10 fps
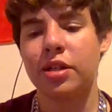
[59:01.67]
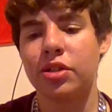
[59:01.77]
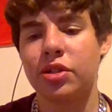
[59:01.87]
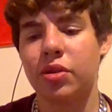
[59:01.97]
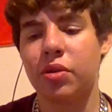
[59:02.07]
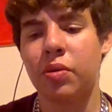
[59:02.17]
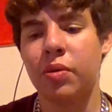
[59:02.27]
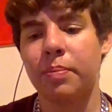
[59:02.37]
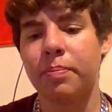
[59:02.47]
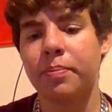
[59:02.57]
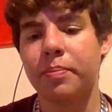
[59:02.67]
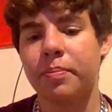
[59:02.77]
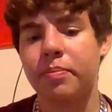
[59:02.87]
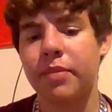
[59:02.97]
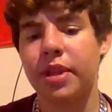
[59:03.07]
So
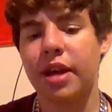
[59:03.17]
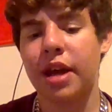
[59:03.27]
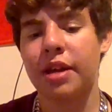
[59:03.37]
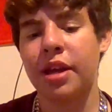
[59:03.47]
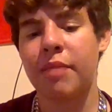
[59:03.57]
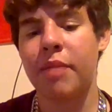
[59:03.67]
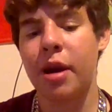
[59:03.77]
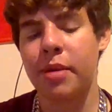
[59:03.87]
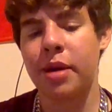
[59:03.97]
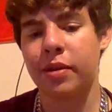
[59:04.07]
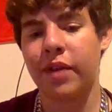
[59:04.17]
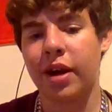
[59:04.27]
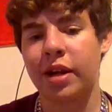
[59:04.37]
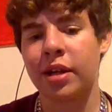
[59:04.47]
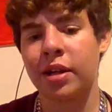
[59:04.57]
I think I might be able to
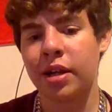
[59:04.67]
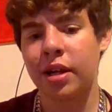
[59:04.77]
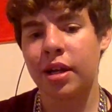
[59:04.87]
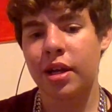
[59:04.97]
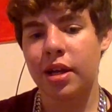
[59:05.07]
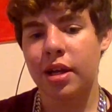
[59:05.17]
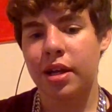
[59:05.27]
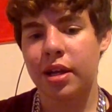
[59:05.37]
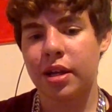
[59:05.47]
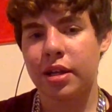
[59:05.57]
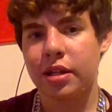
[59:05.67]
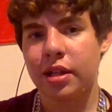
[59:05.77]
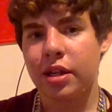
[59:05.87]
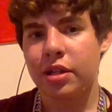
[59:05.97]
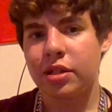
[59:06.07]
find her.
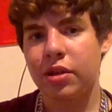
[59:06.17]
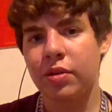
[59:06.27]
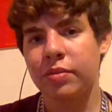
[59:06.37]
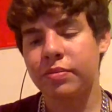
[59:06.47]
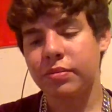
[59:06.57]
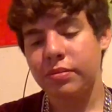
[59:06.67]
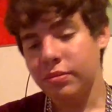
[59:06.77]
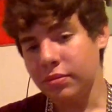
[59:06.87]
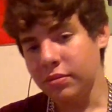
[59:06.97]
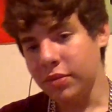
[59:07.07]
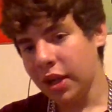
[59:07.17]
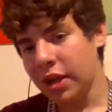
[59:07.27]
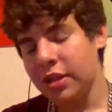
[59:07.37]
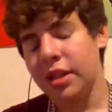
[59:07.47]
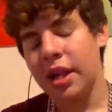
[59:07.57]
So
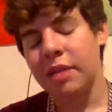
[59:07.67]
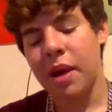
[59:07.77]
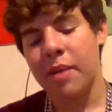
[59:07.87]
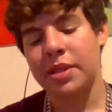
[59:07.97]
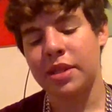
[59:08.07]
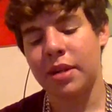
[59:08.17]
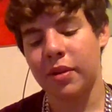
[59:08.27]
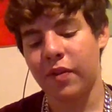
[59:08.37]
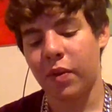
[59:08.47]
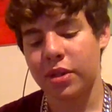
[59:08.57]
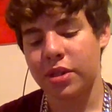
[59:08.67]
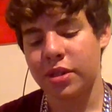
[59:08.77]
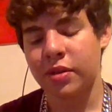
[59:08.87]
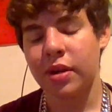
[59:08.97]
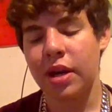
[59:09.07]
that might be something to look forward
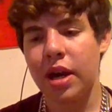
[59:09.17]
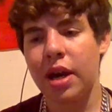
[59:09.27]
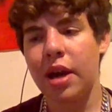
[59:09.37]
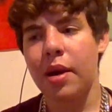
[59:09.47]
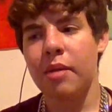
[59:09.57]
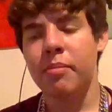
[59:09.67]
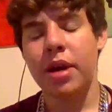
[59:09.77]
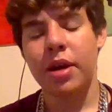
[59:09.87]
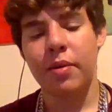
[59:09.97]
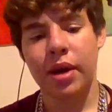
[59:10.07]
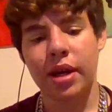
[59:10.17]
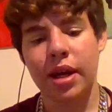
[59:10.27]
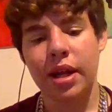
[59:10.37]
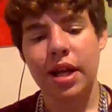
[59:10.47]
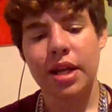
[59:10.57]
to. But anyway,
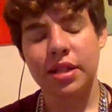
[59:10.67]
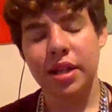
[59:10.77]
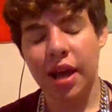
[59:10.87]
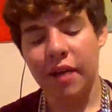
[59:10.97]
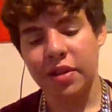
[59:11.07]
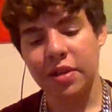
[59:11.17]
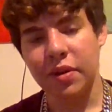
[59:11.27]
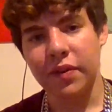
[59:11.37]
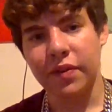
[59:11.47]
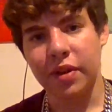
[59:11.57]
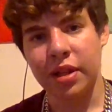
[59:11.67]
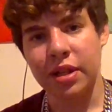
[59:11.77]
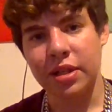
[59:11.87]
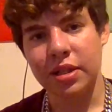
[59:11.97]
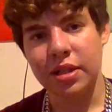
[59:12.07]
that's going to have to do it for
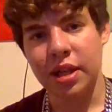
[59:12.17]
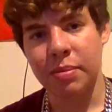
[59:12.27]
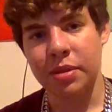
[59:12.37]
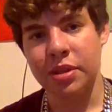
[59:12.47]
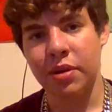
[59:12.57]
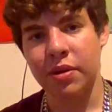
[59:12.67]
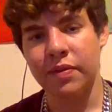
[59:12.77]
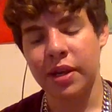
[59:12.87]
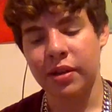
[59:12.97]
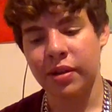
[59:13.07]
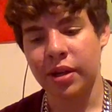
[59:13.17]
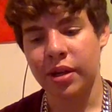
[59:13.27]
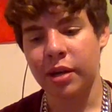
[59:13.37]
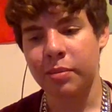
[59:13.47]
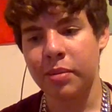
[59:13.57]
this episode of Nicklin It
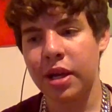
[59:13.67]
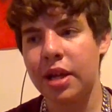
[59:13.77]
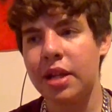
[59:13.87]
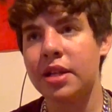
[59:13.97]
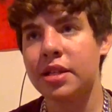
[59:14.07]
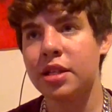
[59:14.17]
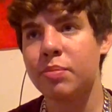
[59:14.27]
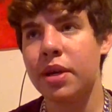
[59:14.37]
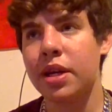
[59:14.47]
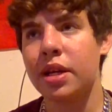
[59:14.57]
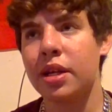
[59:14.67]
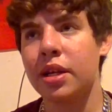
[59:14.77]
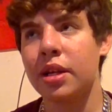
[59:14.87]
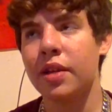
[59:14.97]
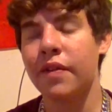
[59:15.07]
Up. This has
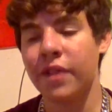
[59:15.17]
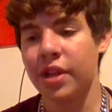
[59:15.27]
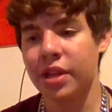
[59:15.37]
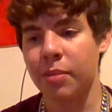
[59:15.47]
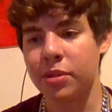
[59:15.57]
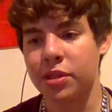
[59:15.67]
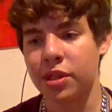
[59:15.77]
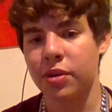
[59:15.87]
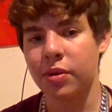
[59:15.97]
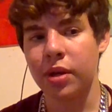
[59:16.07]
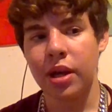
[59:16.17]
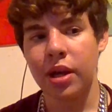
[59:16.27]
been the 5th episode.